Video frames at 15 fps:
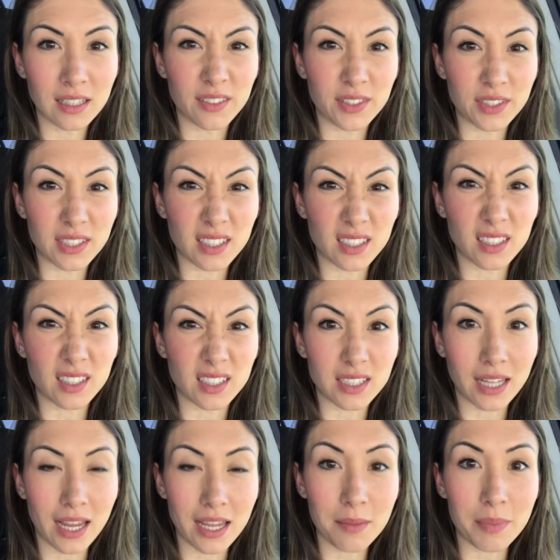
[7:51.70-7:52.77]
feels like a little
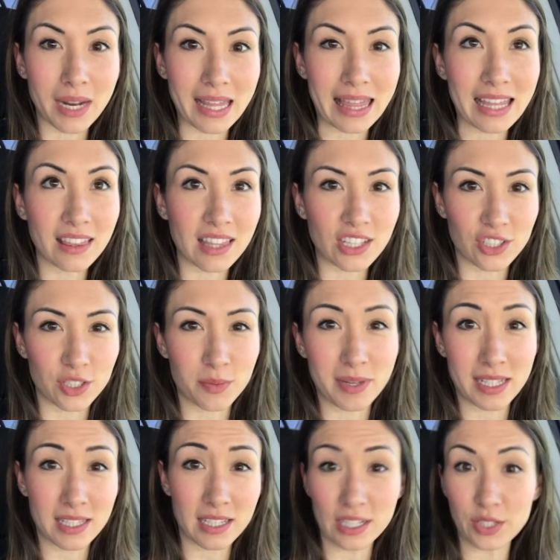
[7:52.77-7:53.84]
tight, but I think that's just
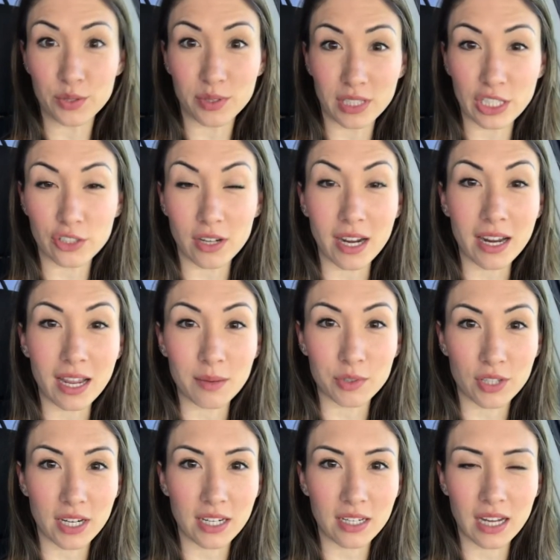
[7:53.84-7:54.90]
my skin's really dry. I'm
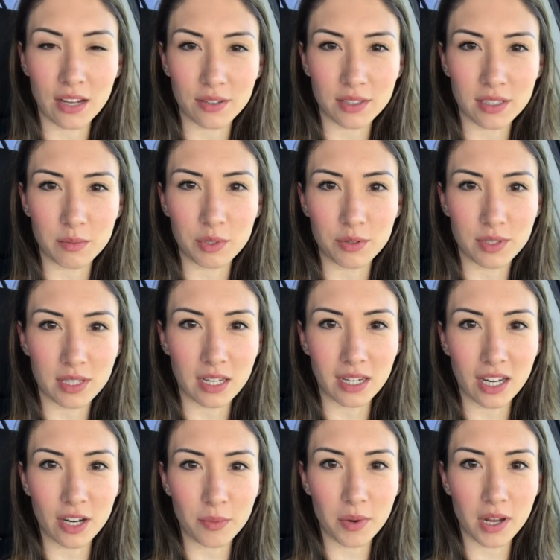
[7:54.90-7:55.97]
trying out some new
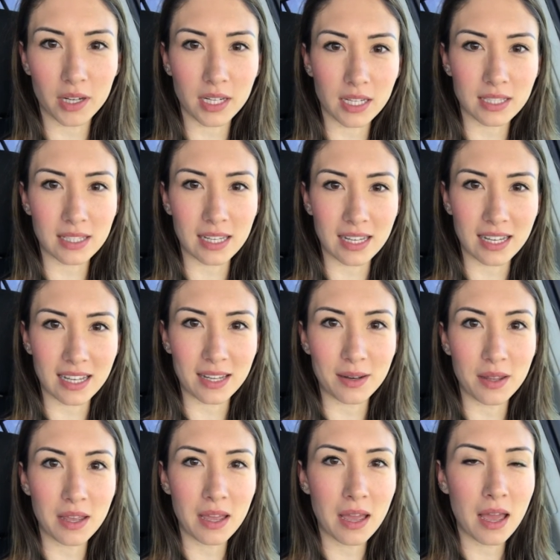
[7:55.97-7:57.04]
skincare products and
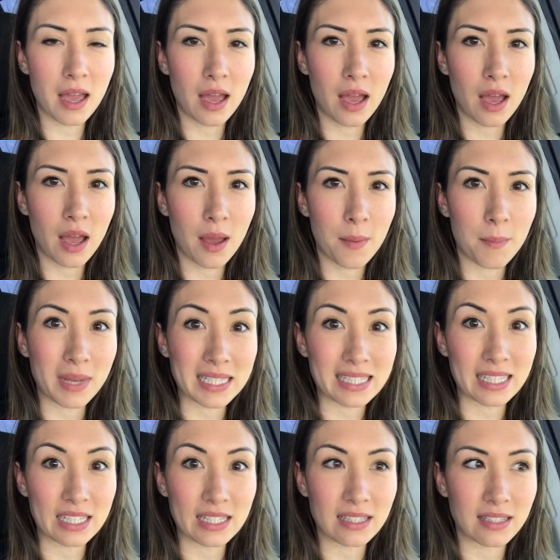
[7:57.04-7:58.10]
my
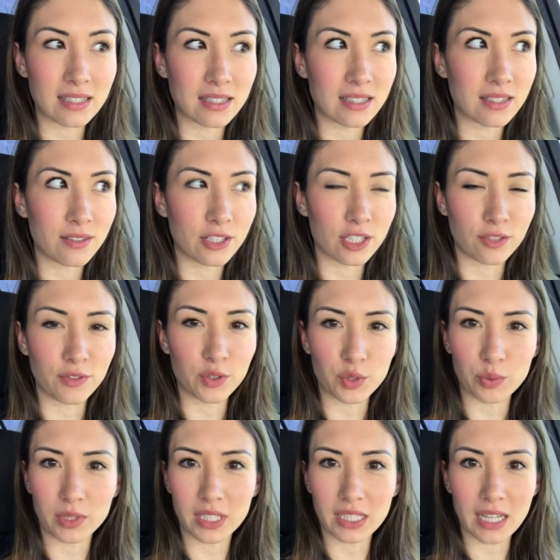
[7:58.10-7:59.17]
skin just feels
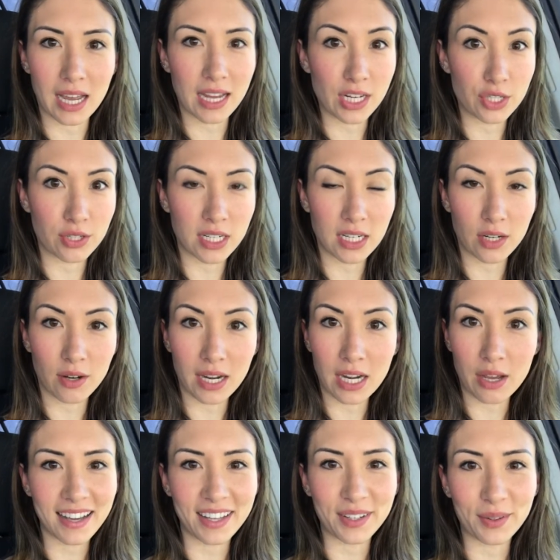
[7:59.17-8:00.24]
really dehydrated right
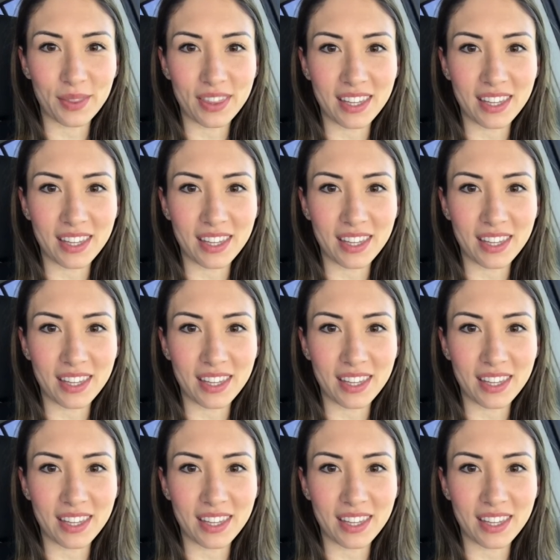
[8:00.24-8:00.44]
now. I don't